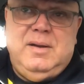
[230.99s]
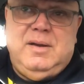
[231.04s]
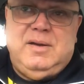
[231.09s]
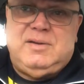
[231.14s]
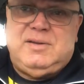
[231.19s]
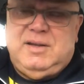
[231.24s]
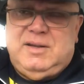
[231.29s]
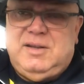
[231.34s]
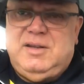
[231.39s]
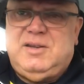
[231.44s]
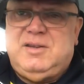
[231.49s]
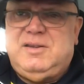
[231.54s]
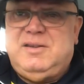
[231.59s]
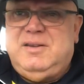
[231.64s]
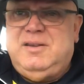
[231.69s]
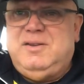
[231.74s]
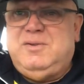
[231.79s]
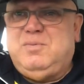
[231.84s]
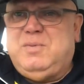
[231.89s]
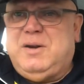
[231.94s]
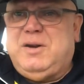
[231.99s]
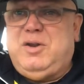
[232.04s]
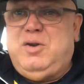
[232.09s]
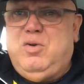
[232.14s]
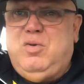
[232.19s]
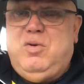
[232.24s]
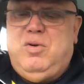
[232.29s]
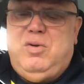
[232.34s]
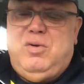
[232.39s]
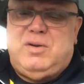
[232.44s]
I said, this is one of
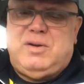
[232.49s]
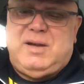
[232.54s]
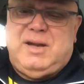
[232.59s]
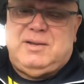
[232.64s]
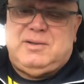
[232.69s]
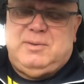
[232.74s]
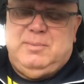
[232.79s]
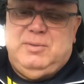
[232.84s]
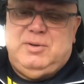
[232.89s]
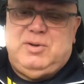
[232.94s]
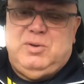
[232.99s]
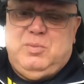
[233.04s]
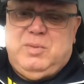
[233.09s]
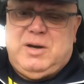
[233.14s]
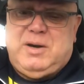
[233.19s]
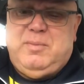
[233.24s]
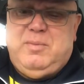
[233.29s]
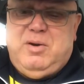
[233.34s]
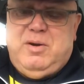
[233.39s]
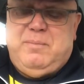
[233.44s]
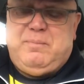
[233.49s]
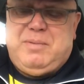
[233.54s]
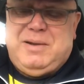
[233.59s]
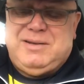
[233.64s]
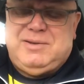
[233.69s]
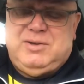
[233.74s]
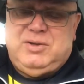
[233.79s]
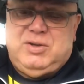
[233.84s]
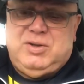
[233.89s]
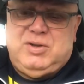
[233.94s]
your customers and one of my
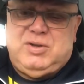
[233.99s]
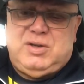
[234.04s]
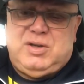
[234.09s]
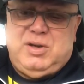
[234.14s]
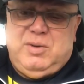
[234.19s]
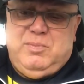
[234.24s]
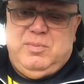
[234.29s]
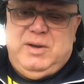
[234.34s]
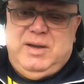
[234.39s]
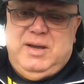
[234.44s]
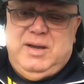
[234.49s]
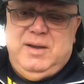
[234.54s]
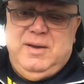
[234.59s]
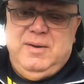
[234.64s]
passengers. Can we